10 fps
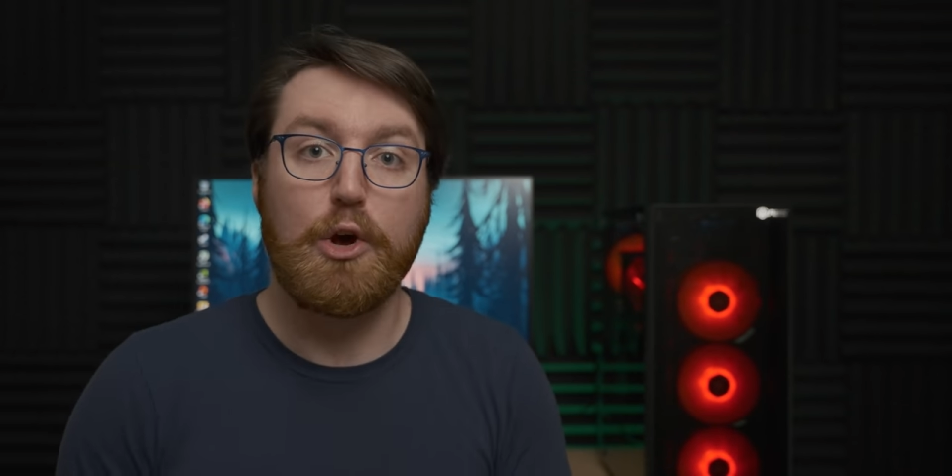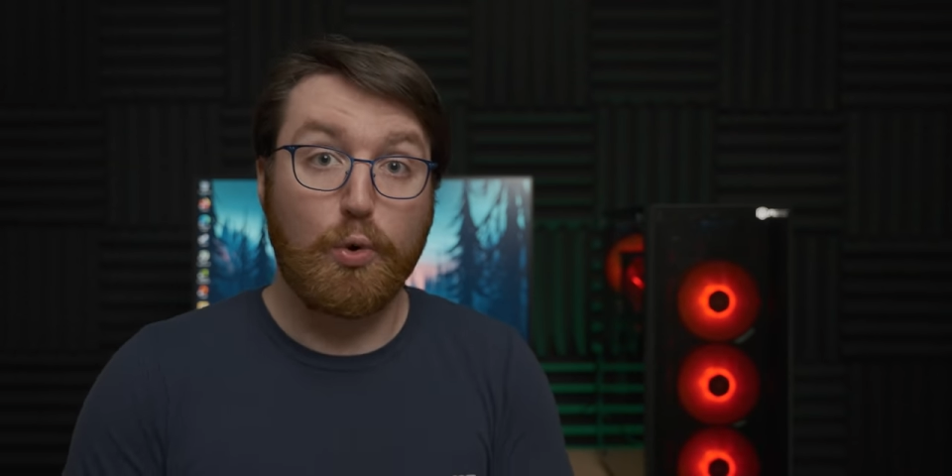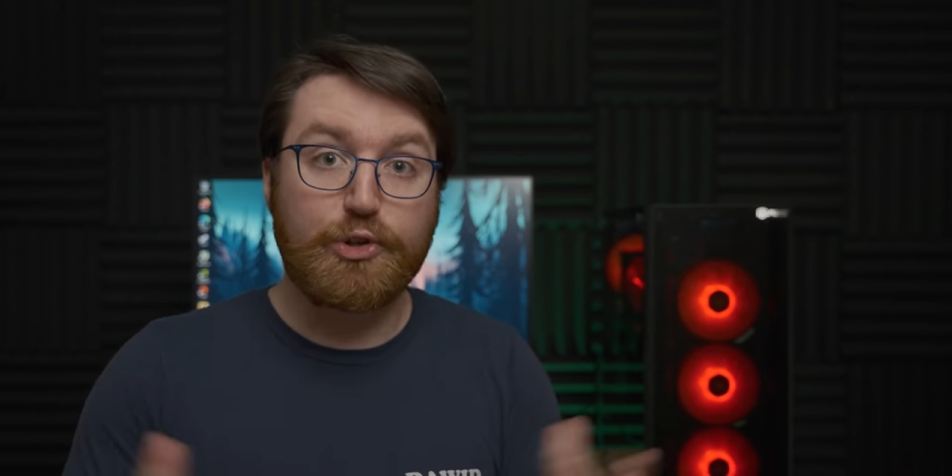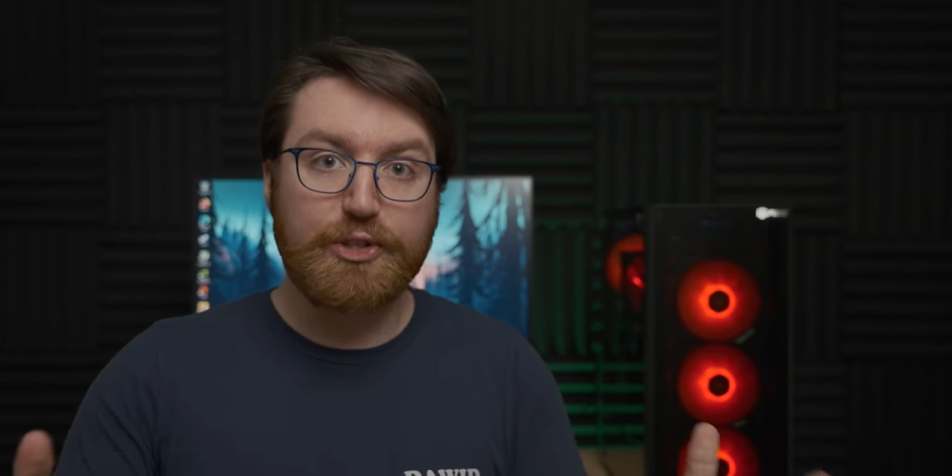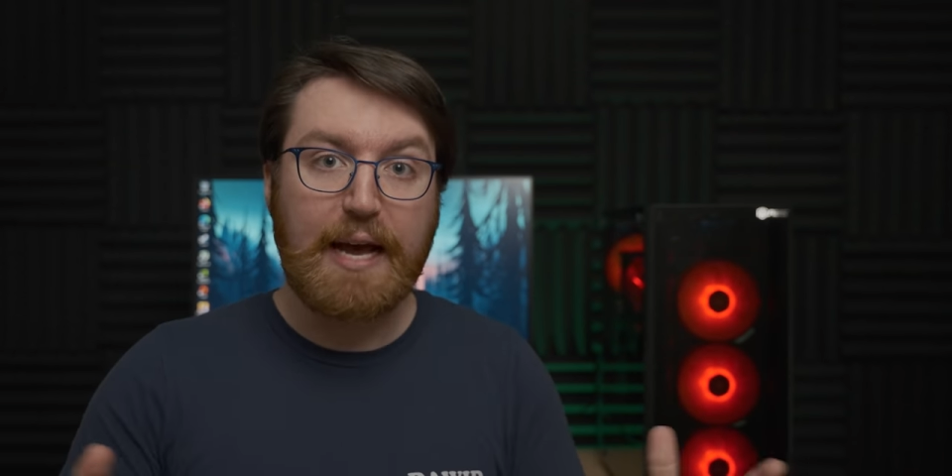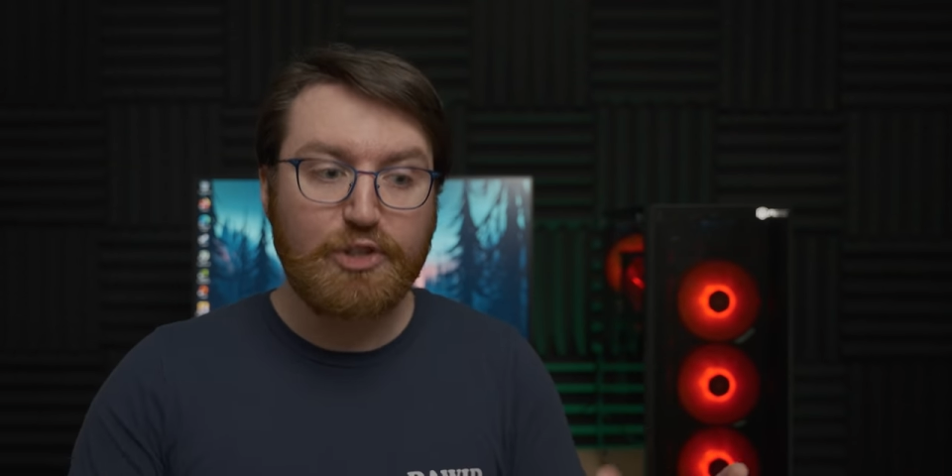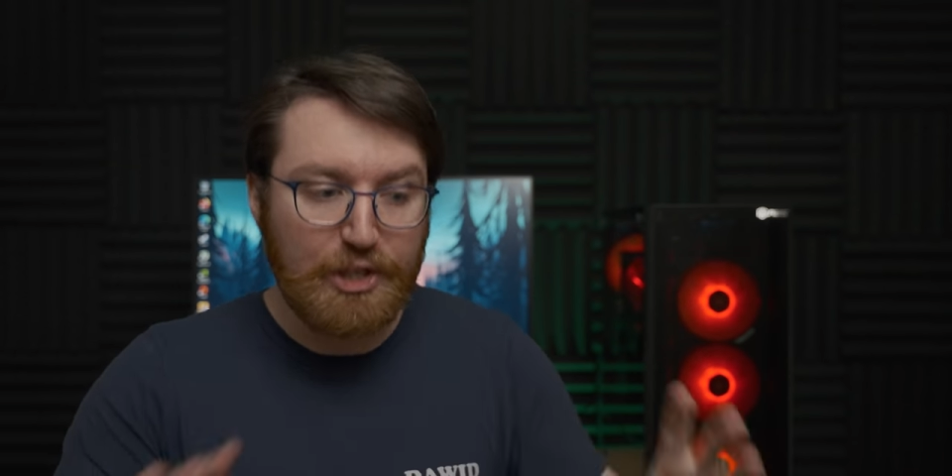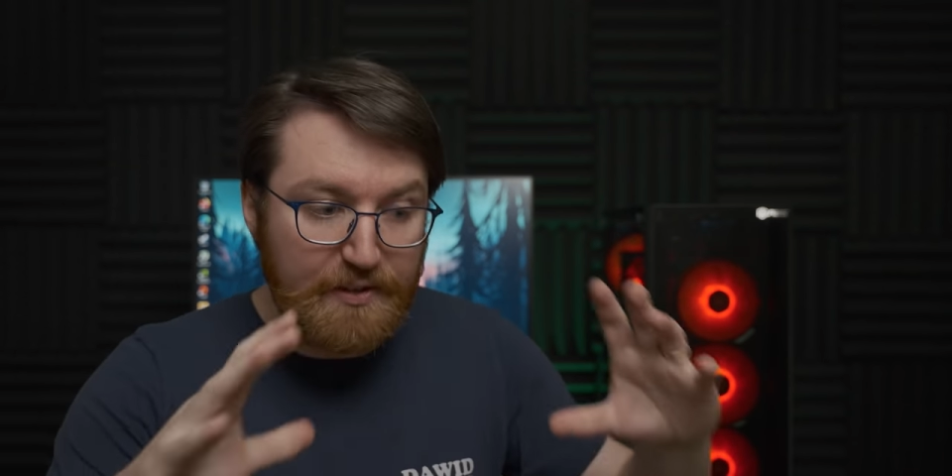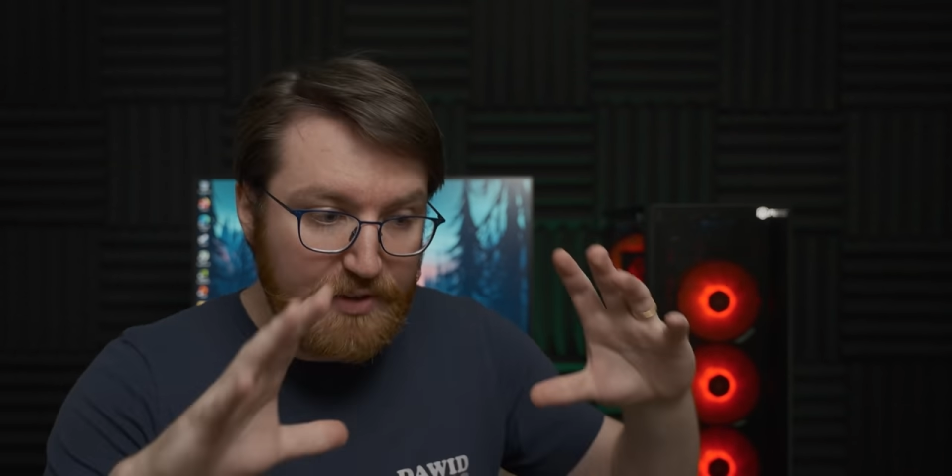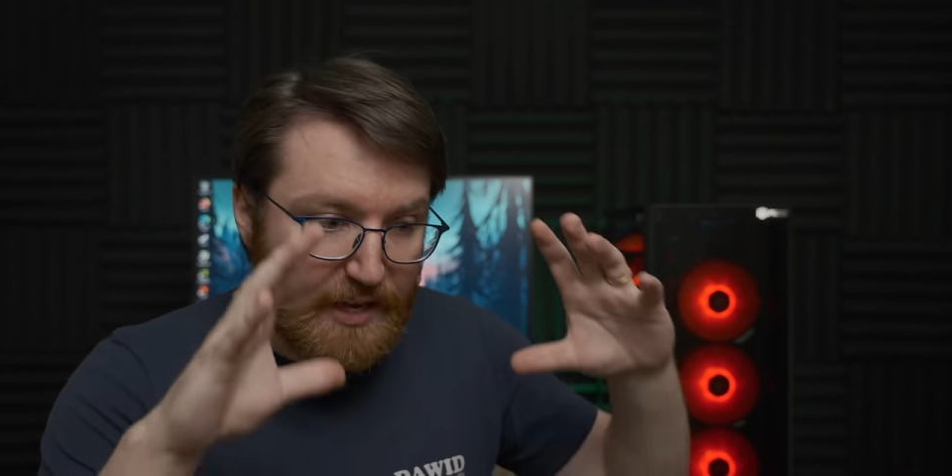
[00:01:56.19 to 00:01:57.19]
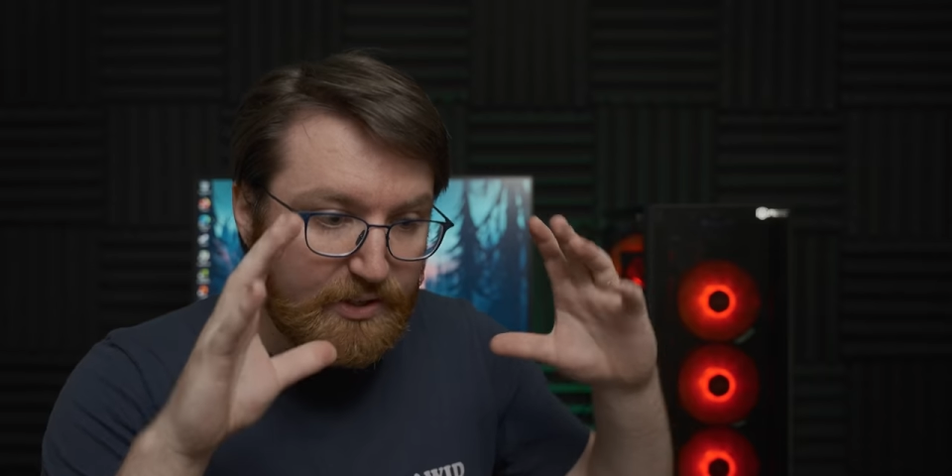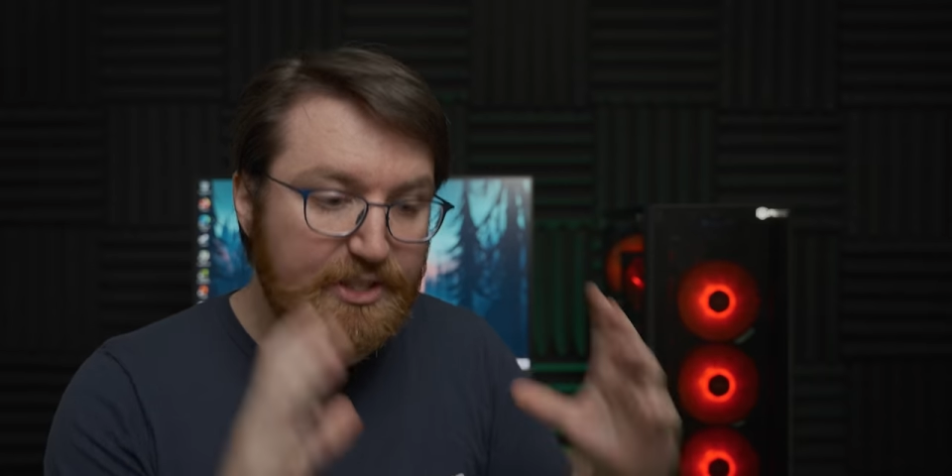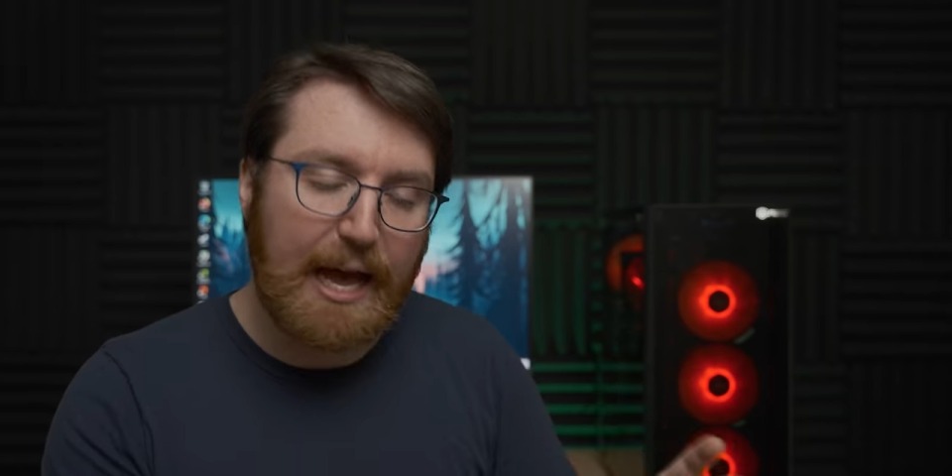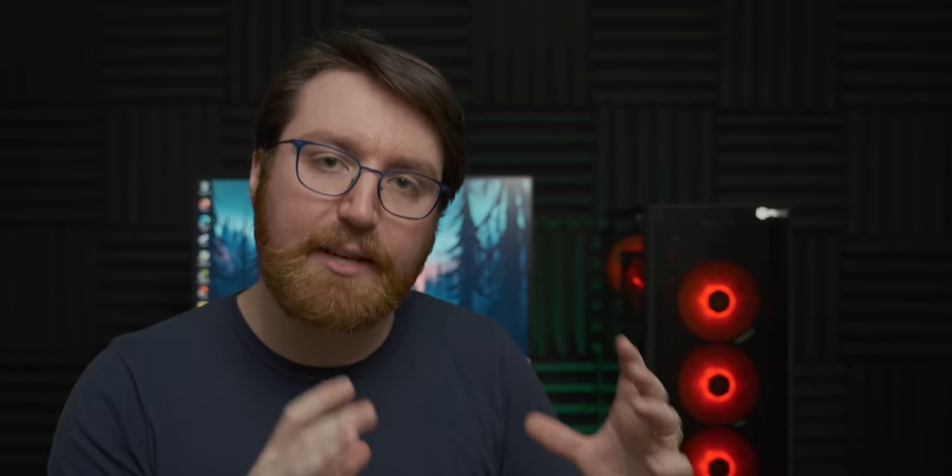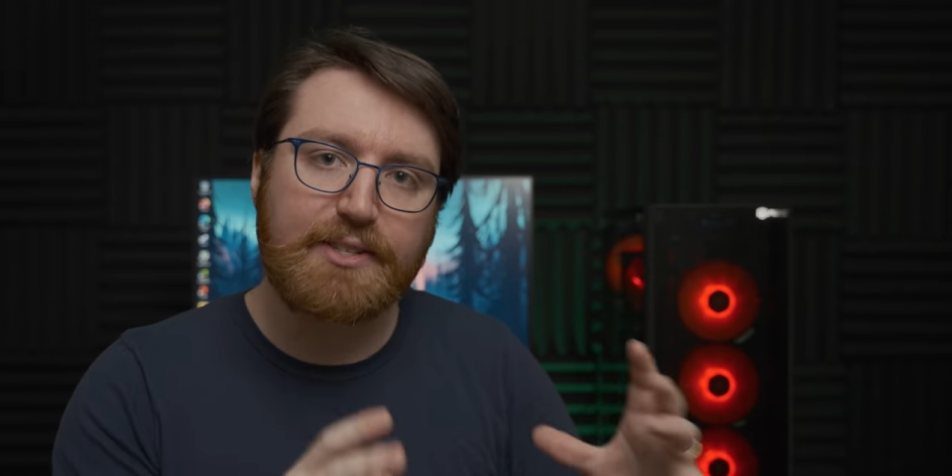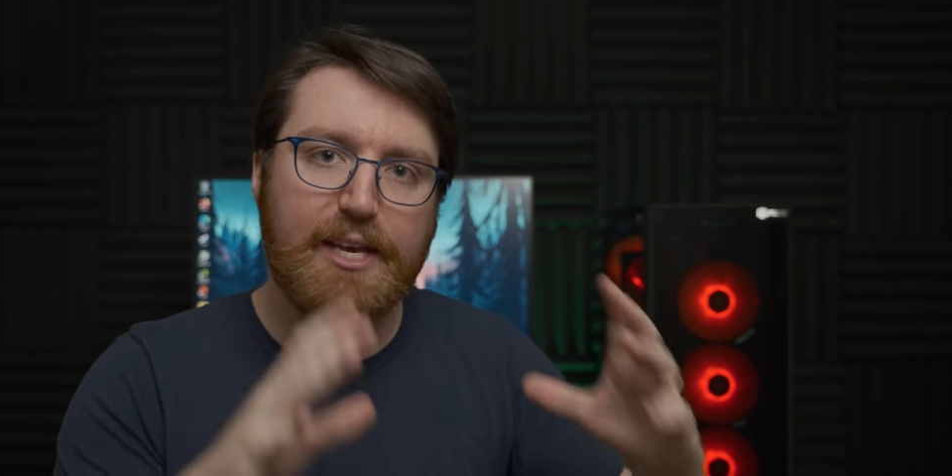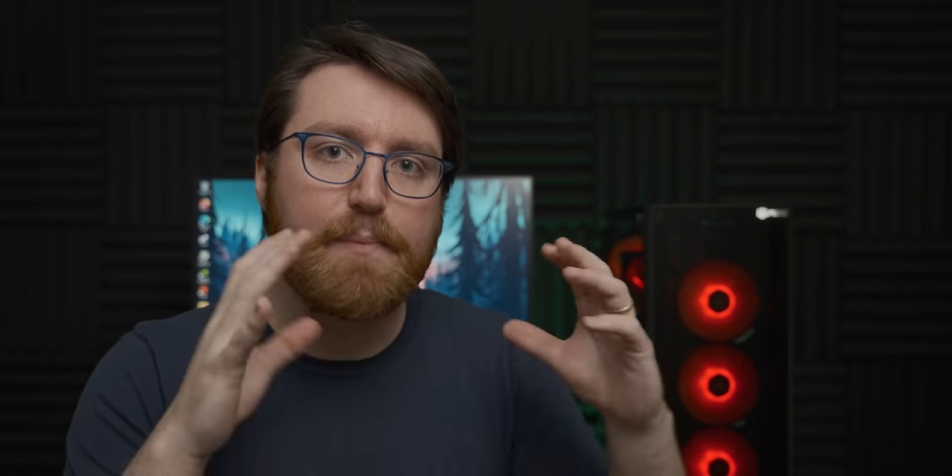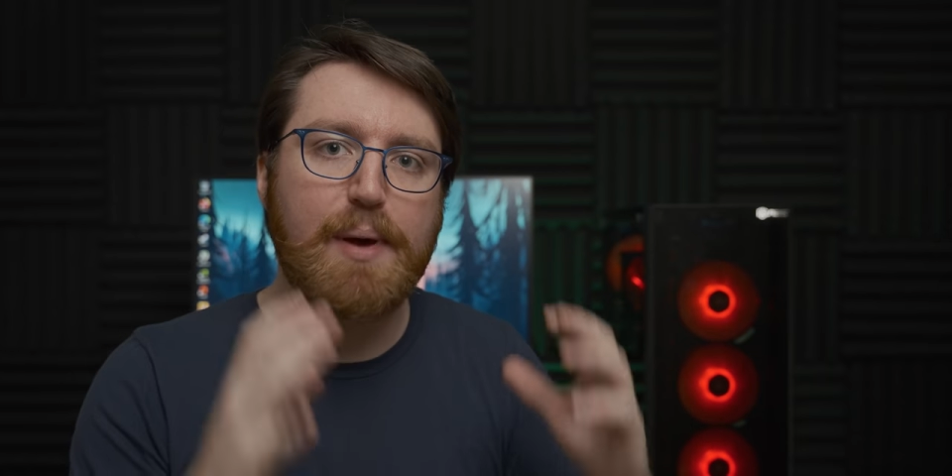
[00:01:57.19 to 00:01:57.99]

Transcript: which is actually the exact same